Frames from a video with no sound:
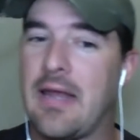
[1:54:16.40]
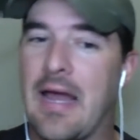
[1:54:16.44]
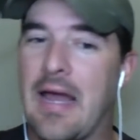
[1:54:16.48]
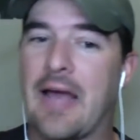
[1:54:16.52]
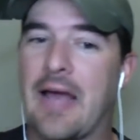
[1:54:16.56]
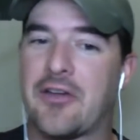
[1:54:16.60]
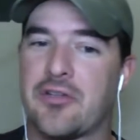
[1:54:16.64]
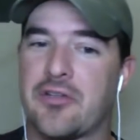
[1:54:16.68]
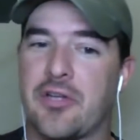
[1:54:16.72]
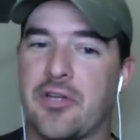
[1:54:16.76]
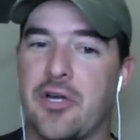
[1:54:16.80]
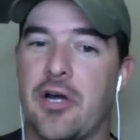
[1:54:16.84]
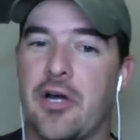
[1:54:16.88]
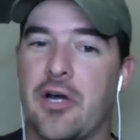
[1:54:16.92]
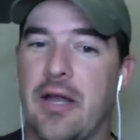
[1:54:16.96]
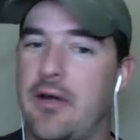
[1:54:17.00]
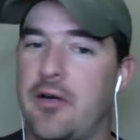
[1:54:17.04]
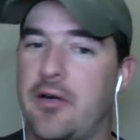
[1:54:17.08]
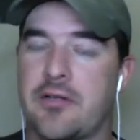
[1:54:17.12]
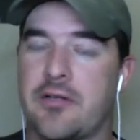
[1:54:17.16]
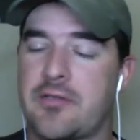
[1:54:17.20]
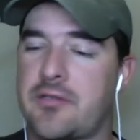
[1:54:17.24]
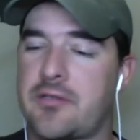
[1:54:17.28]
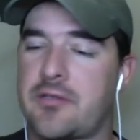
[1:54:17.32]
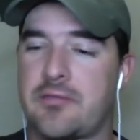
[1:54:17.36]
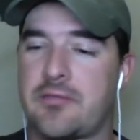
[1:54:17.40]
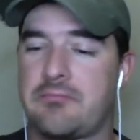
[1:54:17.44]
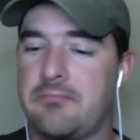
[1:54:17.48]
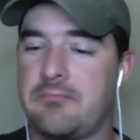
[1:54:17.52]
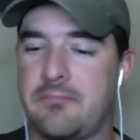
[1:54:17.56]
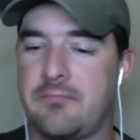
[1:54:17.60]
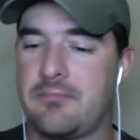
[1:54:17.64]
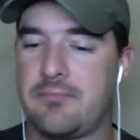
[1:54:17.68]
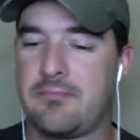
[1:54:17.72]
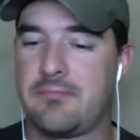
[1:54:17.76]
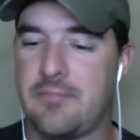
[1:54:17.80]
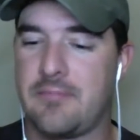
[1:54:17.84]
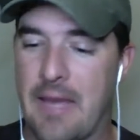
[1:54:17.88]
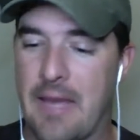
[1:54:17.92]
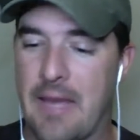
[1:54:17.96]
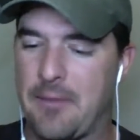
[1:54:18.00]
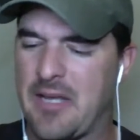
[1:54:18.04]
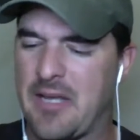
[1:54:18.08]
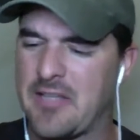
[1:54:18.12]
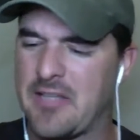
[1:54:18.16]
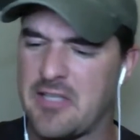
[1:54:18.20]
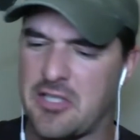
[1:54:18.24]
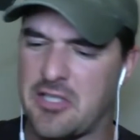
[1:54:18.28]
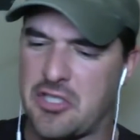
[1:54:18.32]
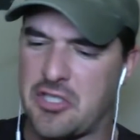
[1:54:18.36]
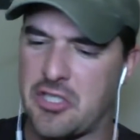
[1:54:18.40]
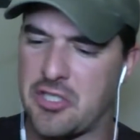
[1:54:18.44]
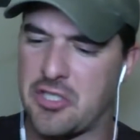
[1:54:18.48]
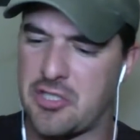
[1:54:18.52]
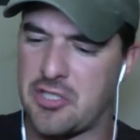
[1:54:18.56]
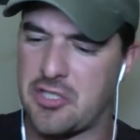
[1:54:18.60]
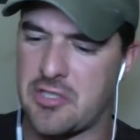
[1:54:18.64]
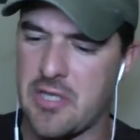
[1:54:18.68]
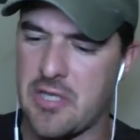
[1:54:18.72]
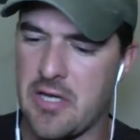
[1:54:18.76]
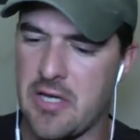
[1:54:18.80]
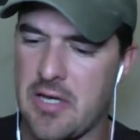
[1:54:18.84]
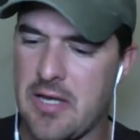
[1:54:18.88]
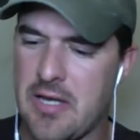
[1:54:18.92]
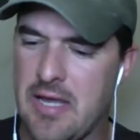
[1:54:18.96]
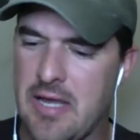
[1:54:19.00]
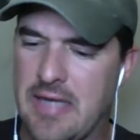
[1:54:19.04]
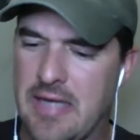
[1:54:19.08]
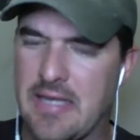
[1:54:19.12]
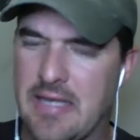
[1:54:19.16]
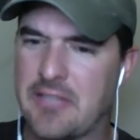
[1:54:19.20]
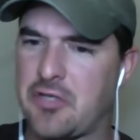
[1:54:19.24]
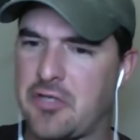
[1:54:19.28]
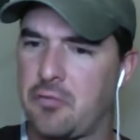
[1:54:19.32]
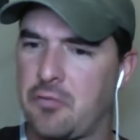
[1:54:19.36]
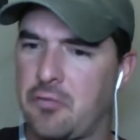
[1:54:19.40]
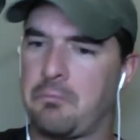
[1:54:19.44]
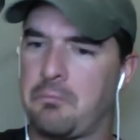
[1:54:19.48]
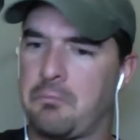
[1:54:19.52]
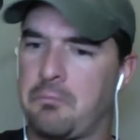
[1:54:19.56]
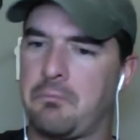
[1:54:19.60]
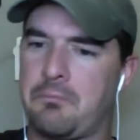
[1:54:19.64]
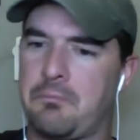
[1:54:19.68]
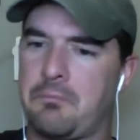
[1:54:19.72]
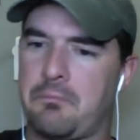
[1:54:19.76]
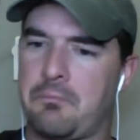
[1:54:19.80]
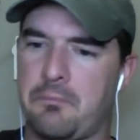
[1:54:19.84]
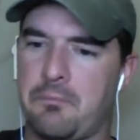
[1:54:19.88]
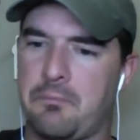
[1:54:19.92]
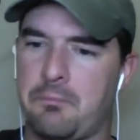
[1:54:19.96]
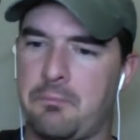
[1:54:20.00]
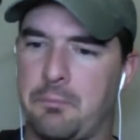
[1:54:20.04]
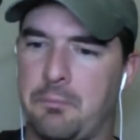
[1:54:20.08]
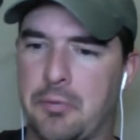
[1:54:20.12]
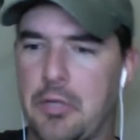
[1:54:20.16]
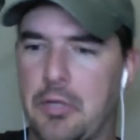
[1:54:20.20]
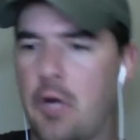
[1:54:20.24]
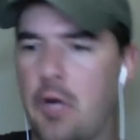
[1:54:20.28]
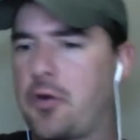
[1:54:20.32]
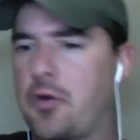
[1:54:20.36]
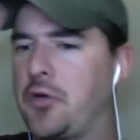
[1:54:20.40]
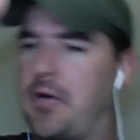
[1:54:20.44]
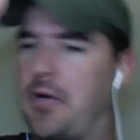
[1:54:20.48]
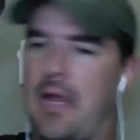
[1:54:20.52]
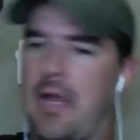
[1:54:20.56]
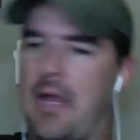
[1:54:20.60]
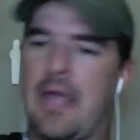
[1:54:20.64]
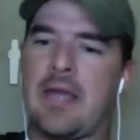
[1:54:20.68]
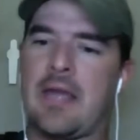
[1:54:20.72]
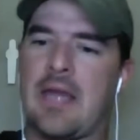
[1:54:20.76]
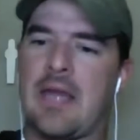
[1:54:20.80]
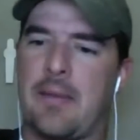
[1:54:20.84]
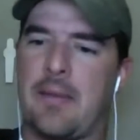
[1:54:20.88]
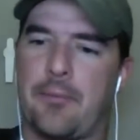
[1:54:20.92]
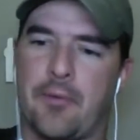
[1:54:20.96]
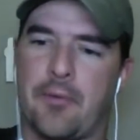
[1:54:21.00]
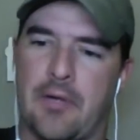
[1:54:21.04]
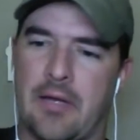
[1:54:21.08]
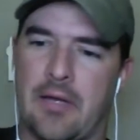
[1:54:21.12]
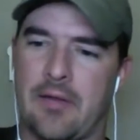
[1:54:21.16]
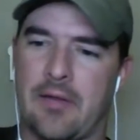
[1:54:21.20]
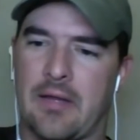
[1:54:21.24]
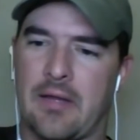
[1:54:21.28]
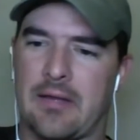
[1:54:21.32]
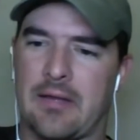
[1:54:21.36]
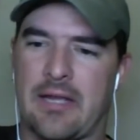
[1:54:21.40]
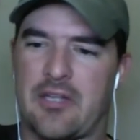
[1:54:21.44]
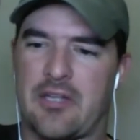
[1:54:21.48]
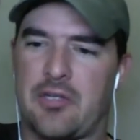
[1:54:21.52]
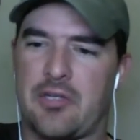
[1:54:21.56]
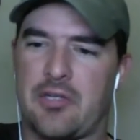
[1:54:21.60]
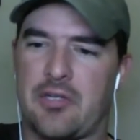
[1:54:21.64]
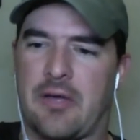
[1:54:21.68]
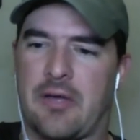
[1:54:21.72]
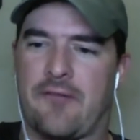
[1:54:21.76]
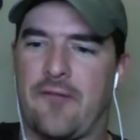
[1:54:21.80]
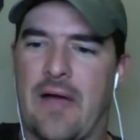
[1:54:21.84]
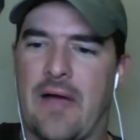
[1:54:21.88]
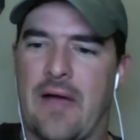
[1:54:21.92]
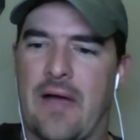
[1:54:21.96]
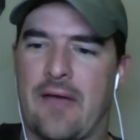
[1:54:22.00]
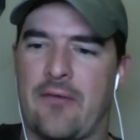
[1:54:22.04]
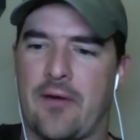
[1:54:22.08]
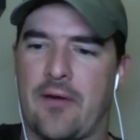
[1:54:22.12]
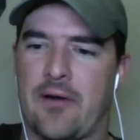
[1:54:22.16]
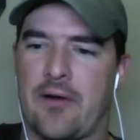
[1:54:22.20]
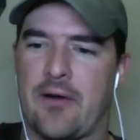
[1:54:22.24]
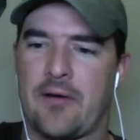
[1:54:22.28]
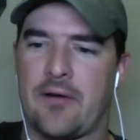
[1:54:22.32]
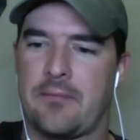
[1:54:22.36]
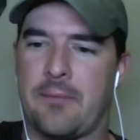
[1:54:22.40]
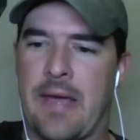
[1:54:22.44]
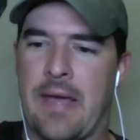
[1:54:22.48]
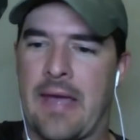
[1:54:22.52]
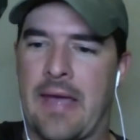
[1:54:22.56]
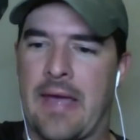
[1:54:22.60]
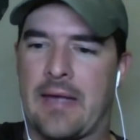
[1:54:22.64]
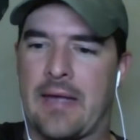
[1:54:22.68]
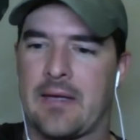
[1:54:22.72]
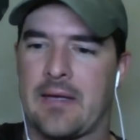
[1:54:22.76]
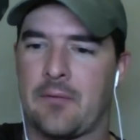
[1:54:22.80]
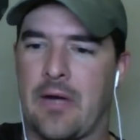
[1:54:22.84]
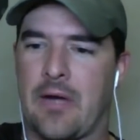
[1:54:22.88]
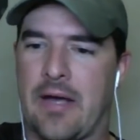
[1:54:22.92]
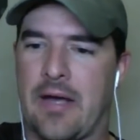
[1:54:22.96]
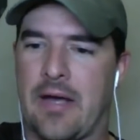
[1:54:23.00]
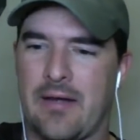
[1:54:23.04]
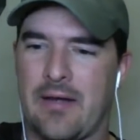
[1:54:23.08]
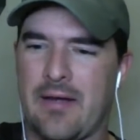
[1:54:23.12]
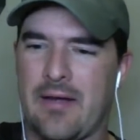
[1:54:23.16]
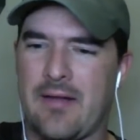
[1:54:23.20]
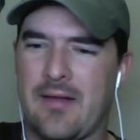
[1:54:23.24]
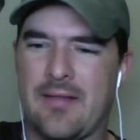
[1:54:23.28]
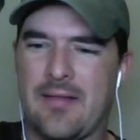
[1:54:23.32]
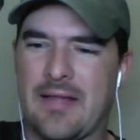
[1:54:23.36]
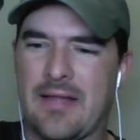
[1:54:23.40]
It actually hurt. It hurts. Yeah, because it's just it doesn't blow your hand up or anything. Like shooting a 500 Magnum, right?